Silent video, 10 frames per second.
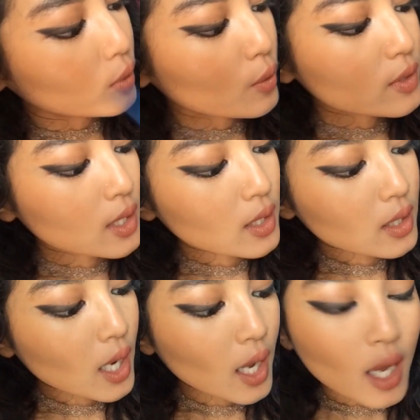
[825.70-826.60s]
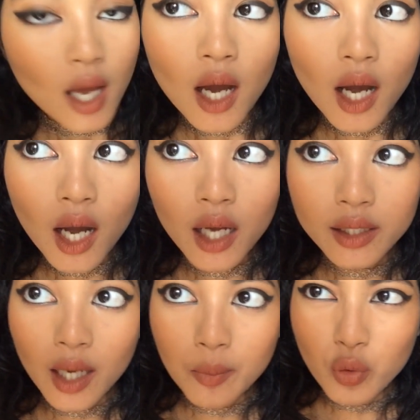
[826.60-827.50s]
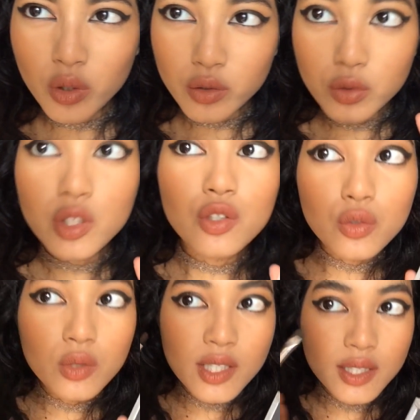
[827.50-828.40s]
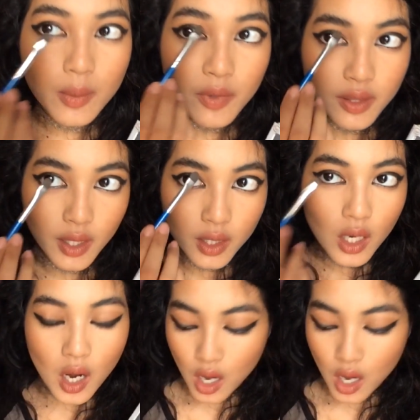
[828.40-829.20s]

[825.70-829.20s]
frozen, and I'm going to just do the same thing